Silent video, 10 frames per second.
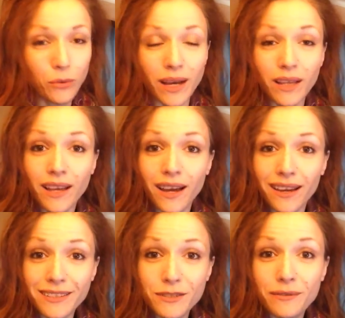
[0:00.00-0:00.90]
Well,
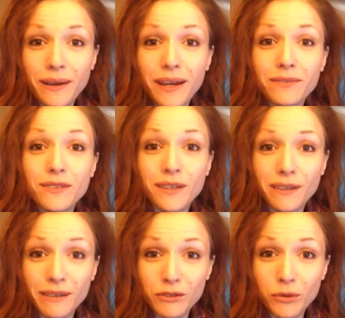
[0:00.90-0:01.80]
I survived
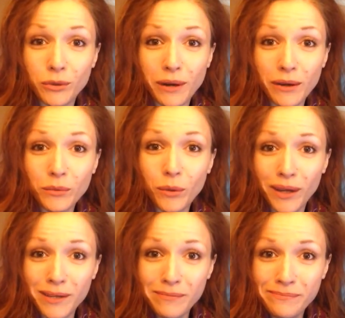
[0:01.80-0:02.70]
Sunday school round
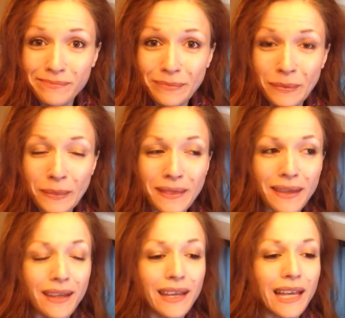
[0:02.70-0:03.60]
one,
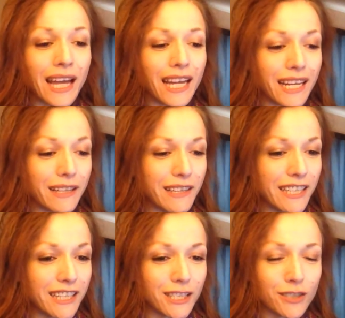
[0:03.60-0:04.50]
and I
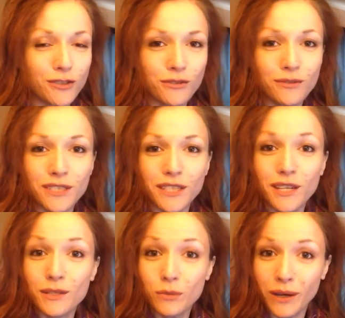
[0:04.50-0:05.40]
think that the students did
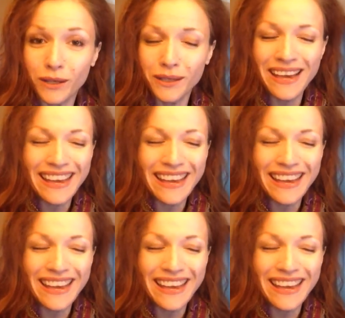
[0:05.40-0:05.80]
as well.